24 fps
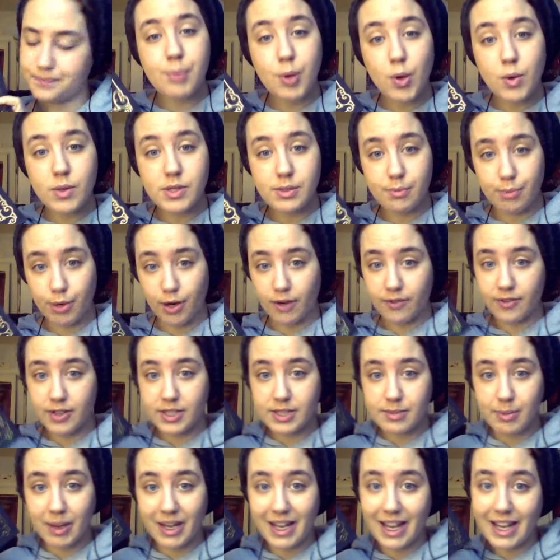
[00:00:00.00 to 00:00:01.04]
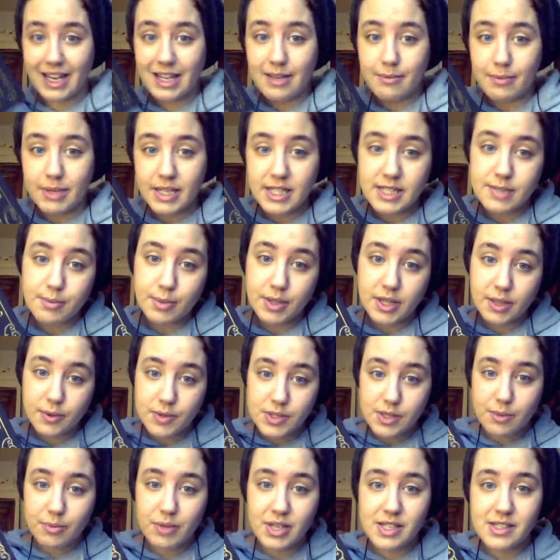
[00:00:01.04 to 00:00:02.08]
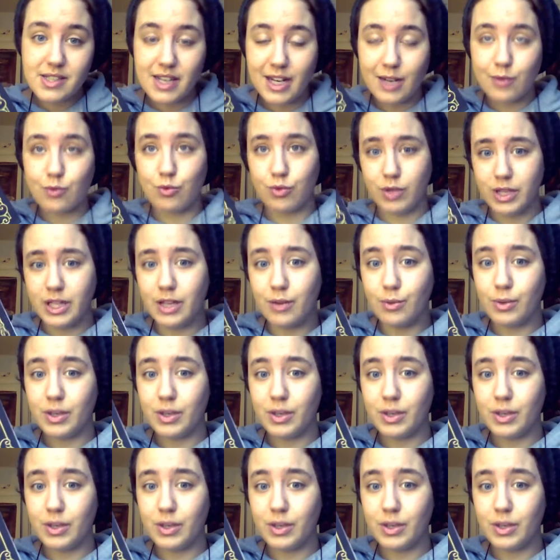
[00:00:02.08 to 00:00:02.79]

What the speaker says: This book wasn't perfect by any means, but there were some things that I